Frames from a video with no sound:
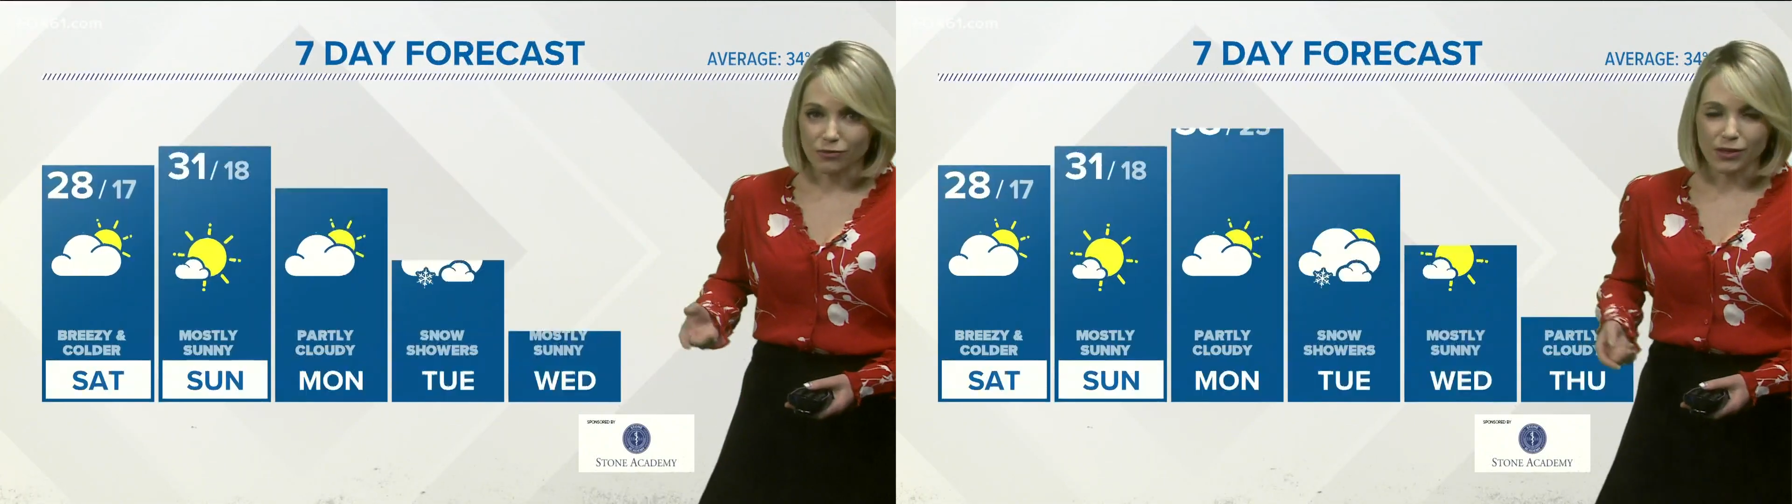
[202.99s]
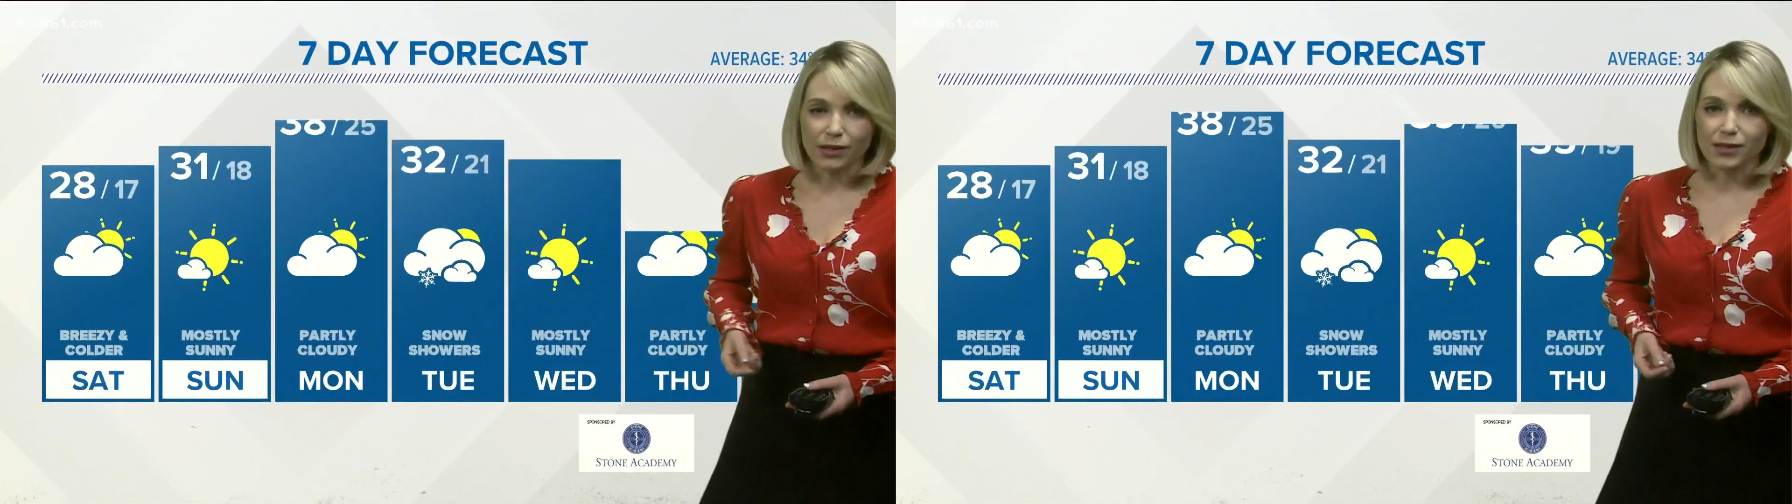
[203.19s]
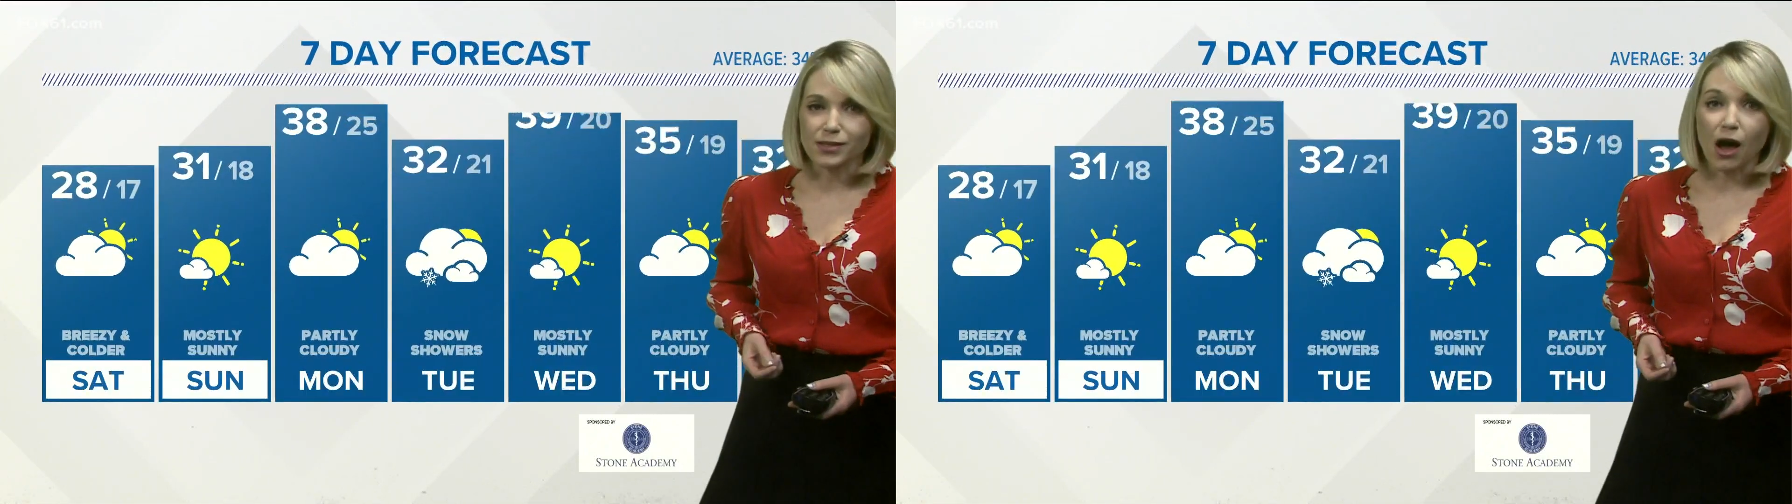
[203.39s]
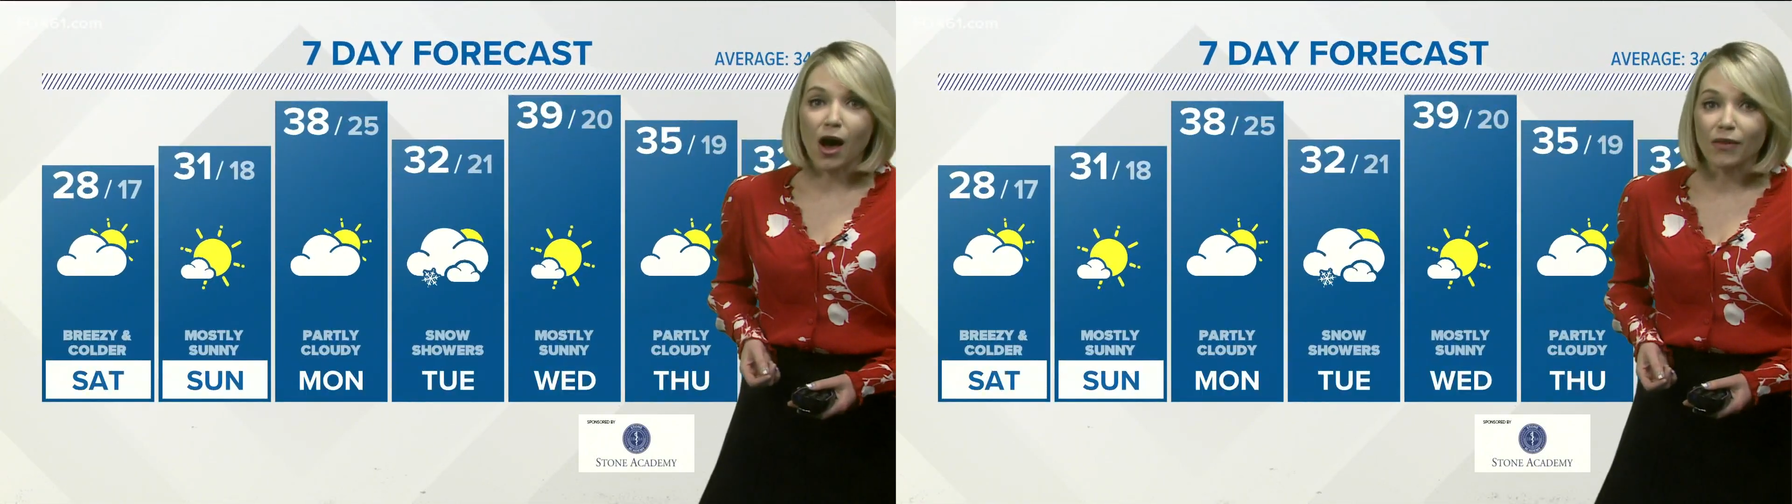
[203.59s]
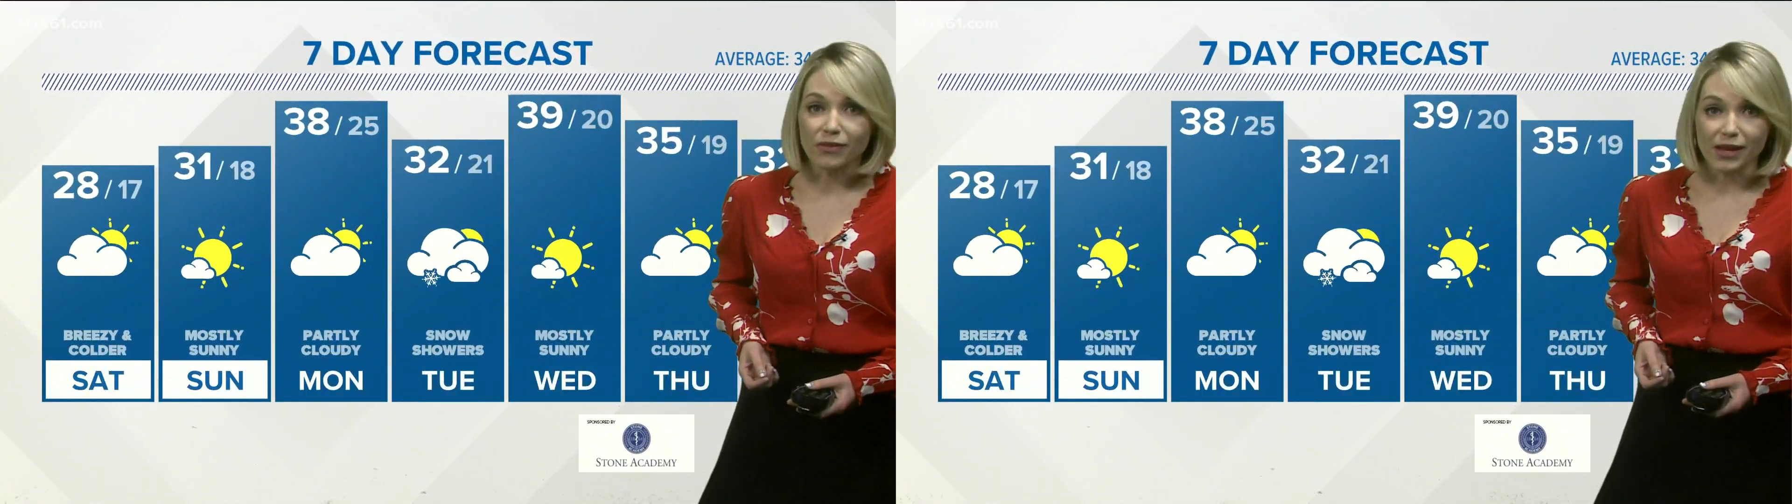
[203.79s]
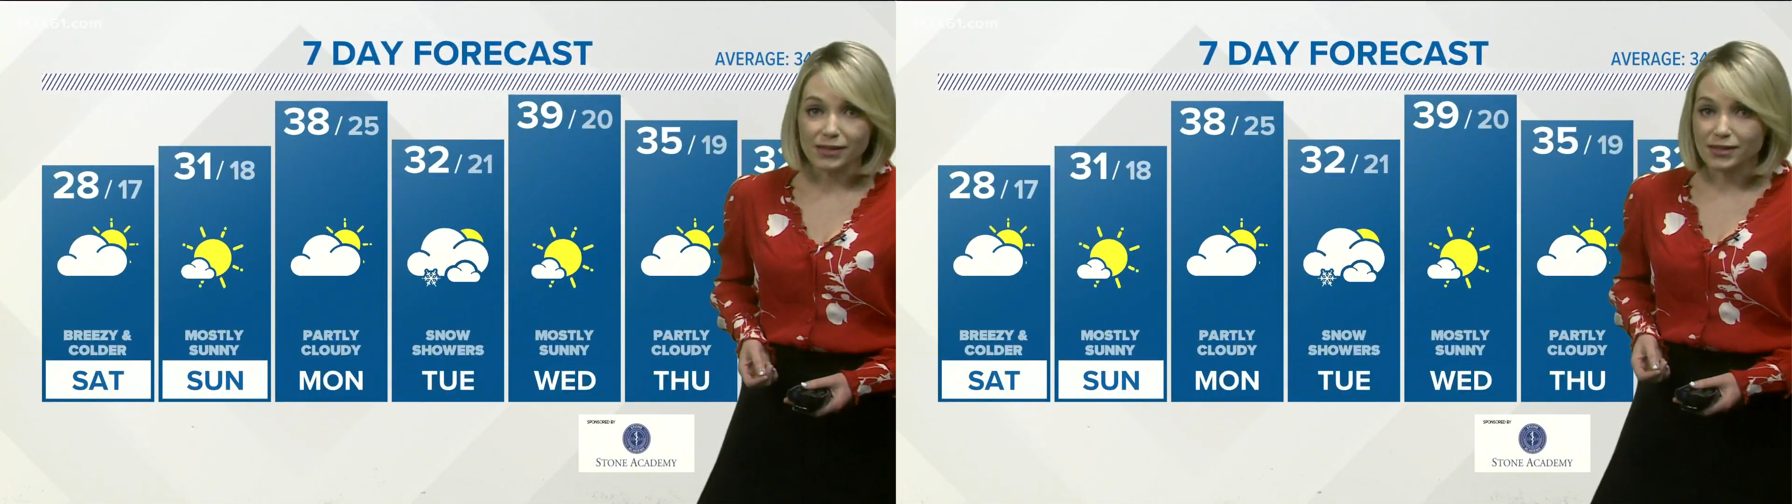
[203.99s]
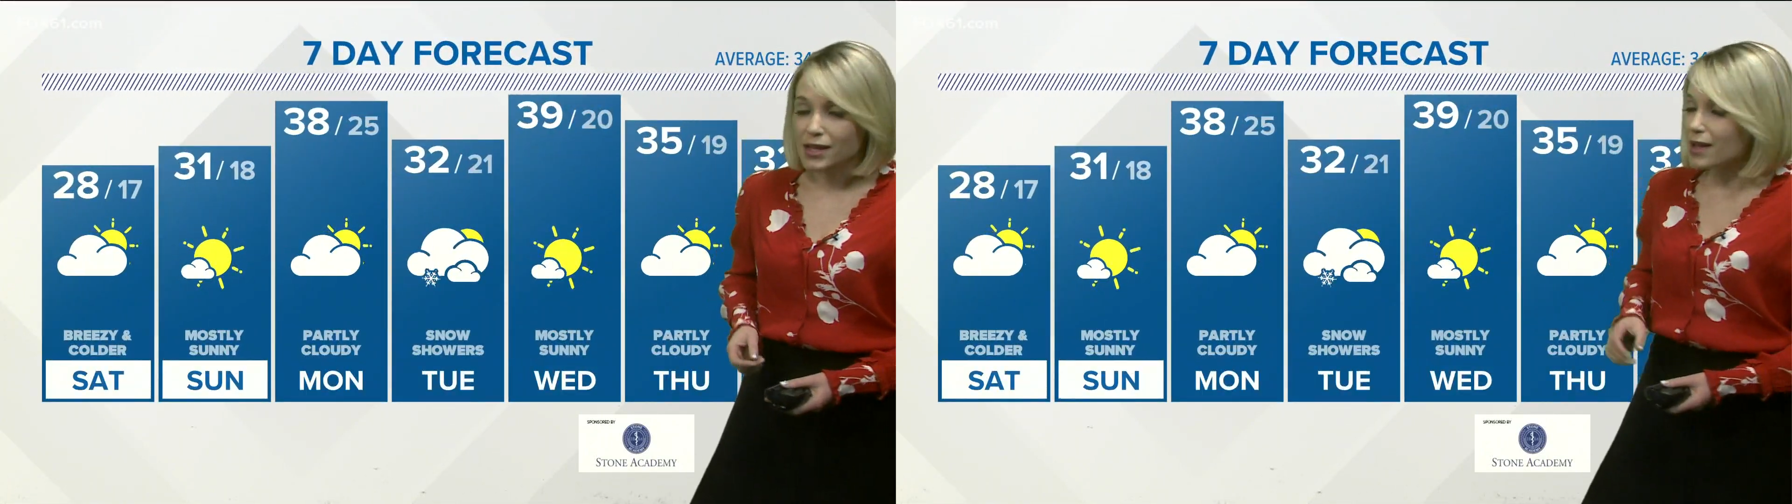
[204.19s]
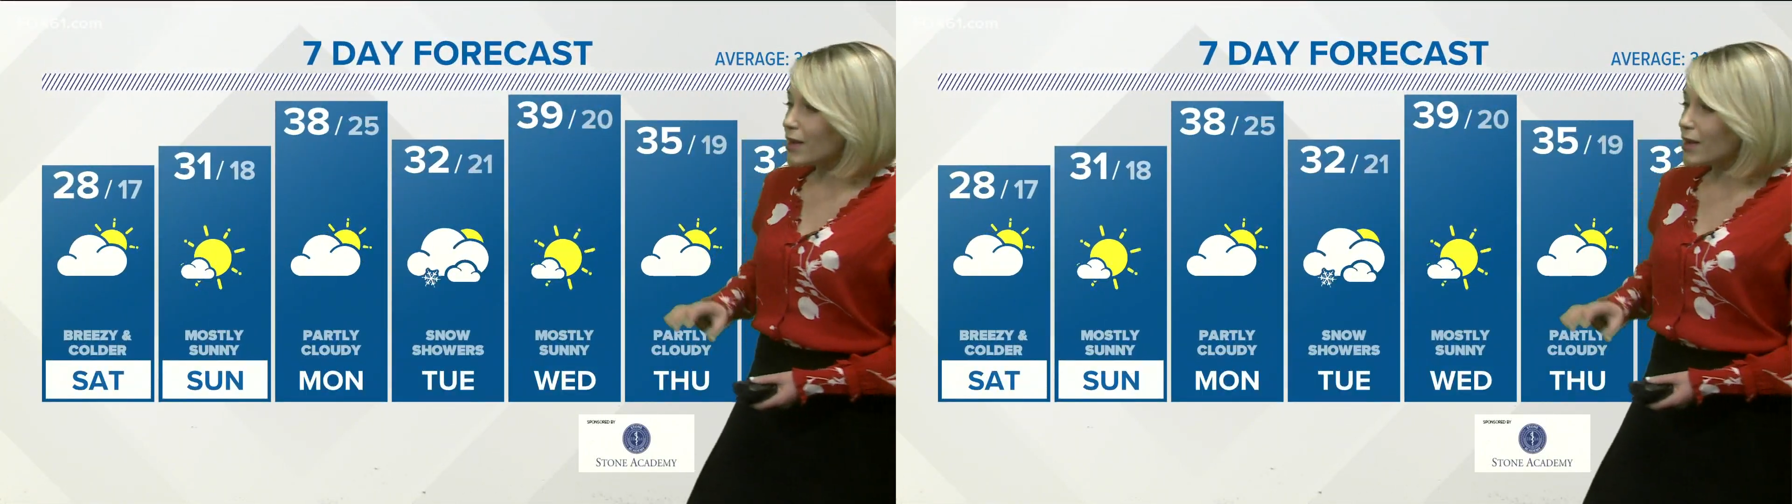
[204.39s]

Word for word: feelings on this.